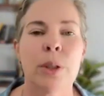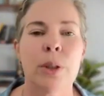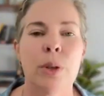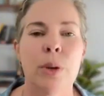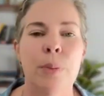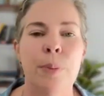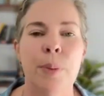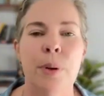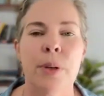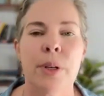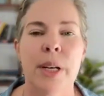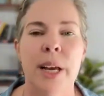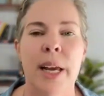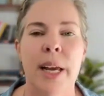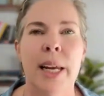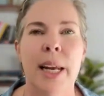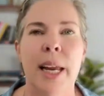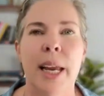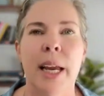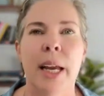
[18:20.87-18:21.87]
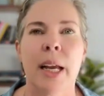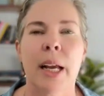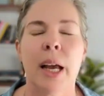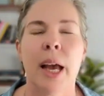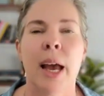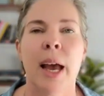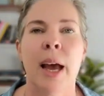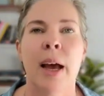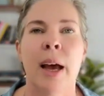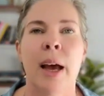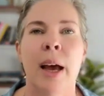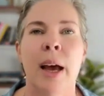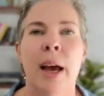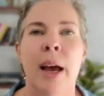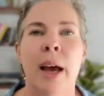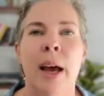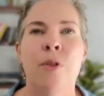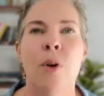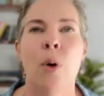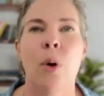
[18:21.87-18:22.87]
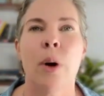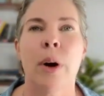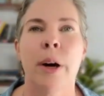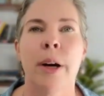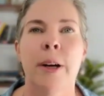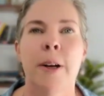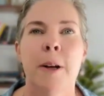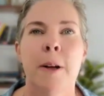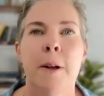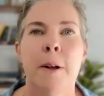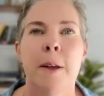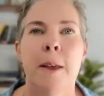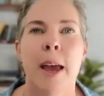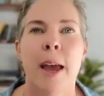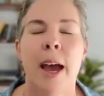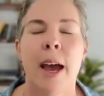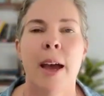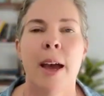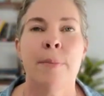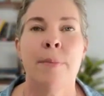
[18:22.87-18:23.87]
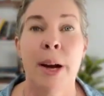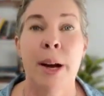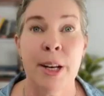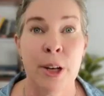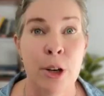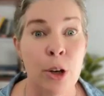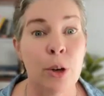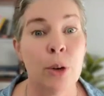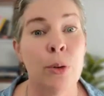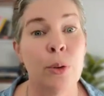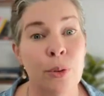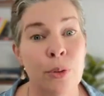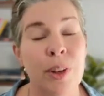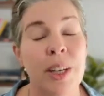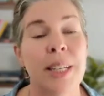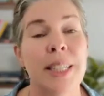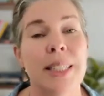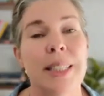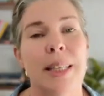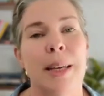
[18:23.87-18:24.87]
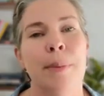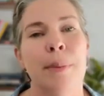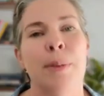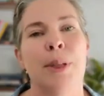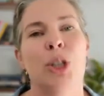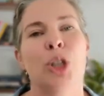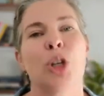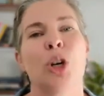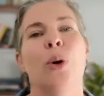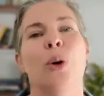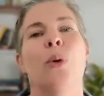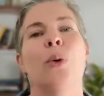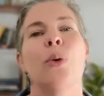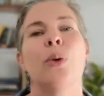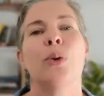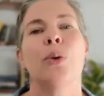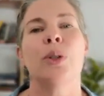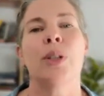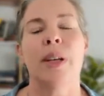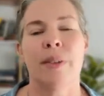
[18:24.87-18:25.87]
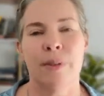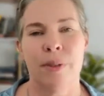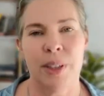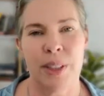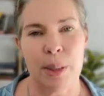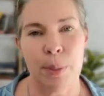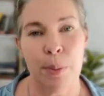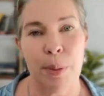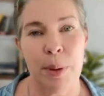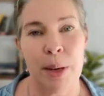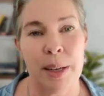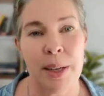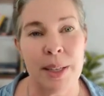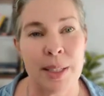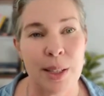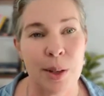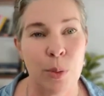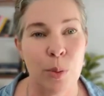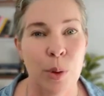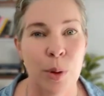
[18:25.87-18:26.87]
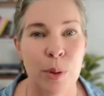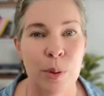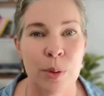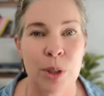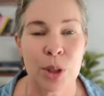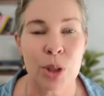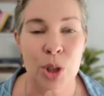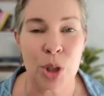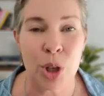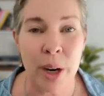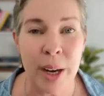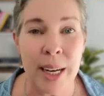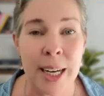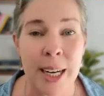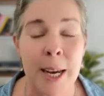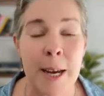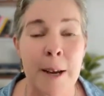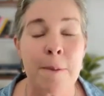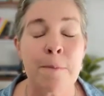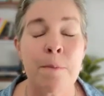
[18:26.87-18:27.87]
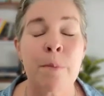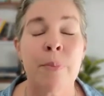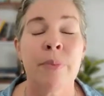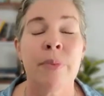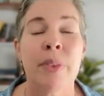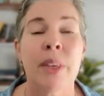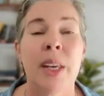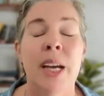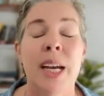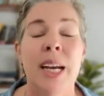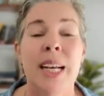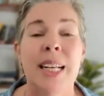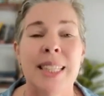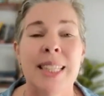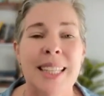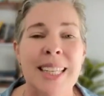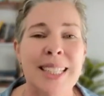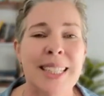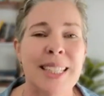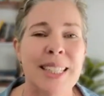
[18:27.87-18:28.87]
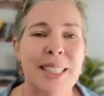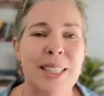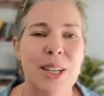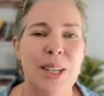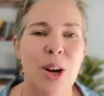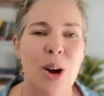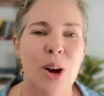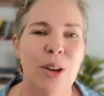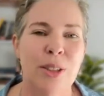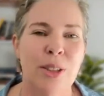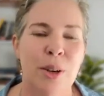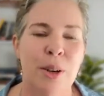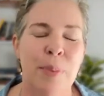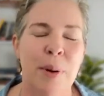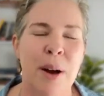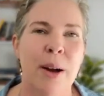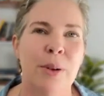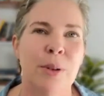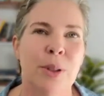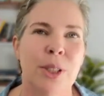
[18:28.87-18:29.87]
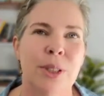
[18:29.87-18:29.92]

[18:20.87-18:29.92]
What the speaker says: put a link for my new Venus Image Code Invisibility Wound training. This is not about